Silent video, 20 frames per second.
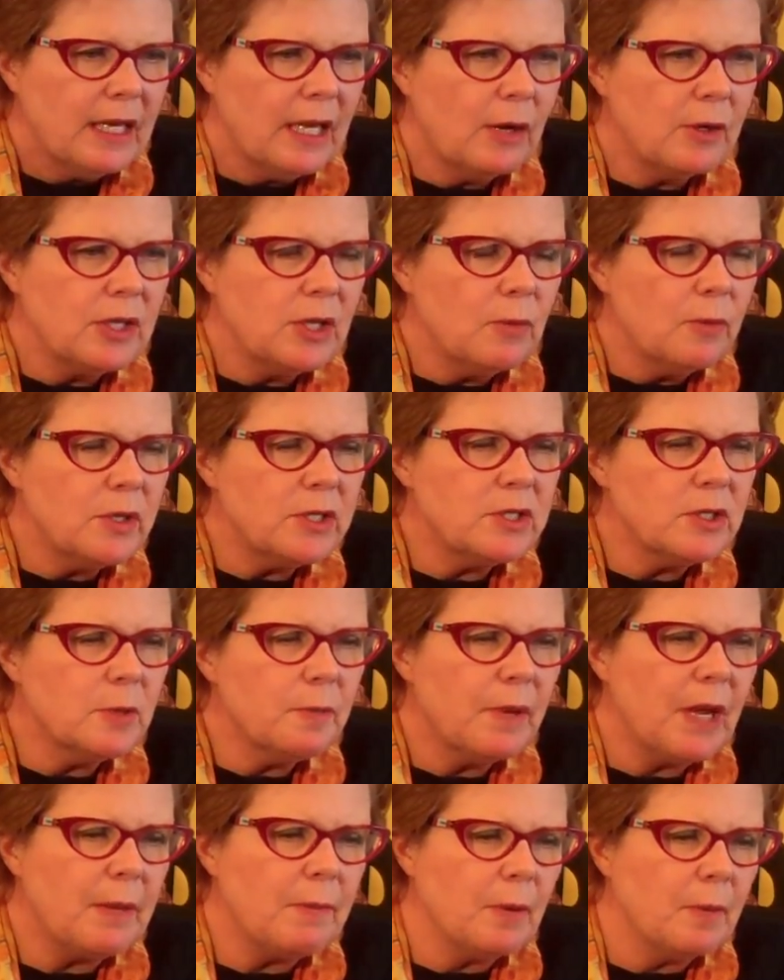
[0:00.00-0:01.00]
Now, in the original
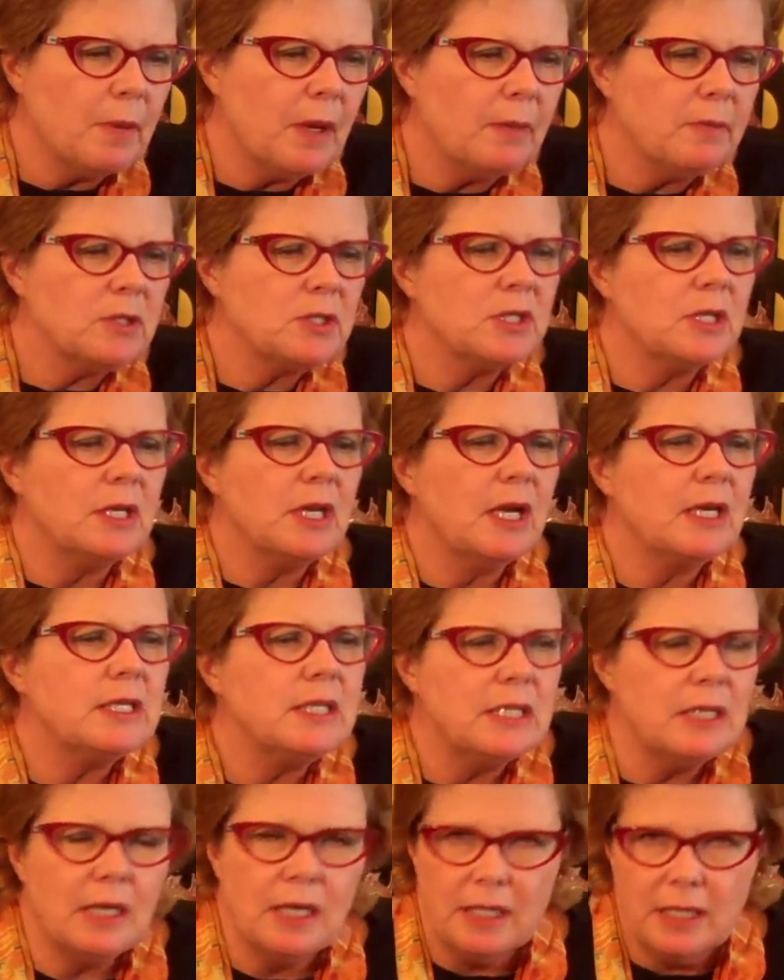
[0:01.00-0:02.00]
paper published in
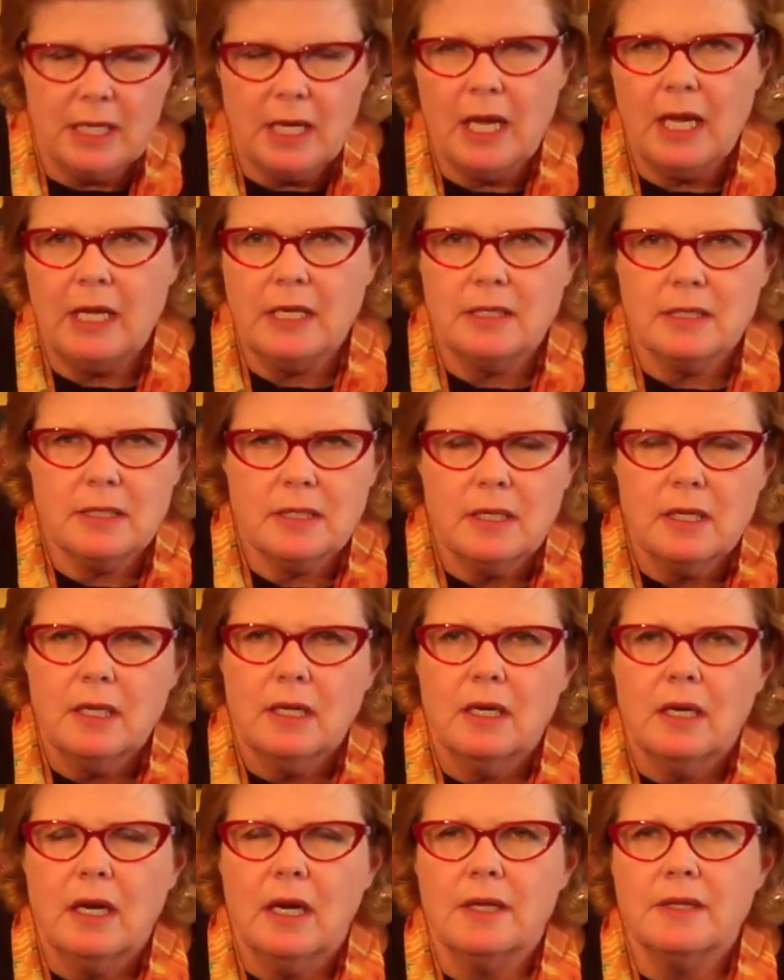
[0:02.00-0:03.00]
1998,
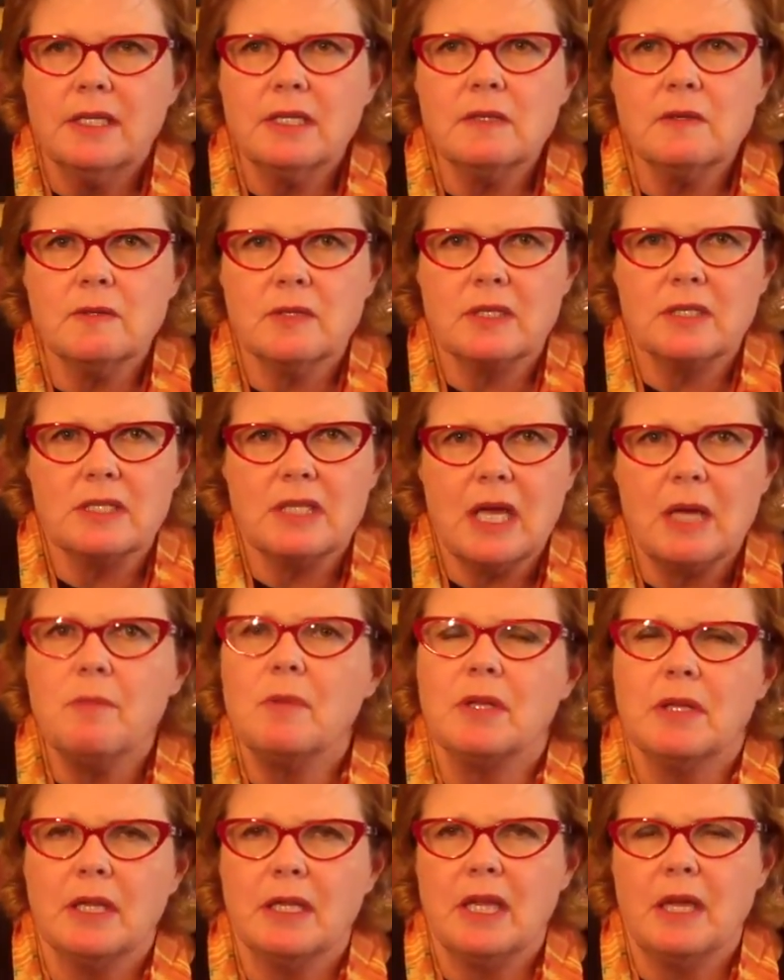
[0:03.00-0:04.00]
this was the
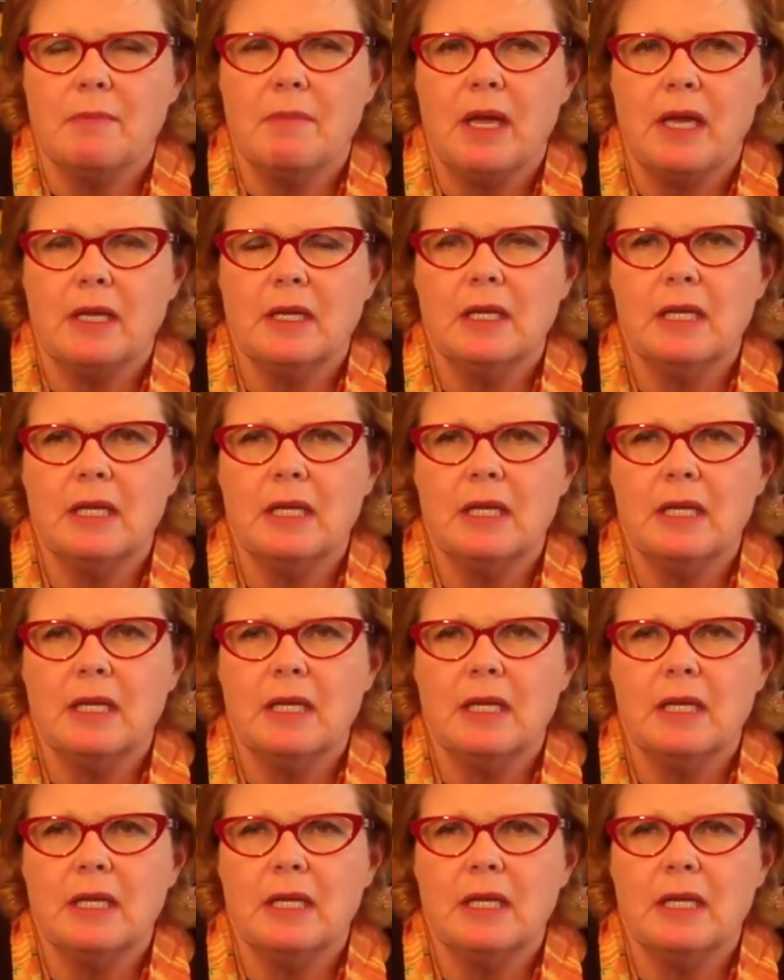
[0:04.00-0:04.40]
statement that they made.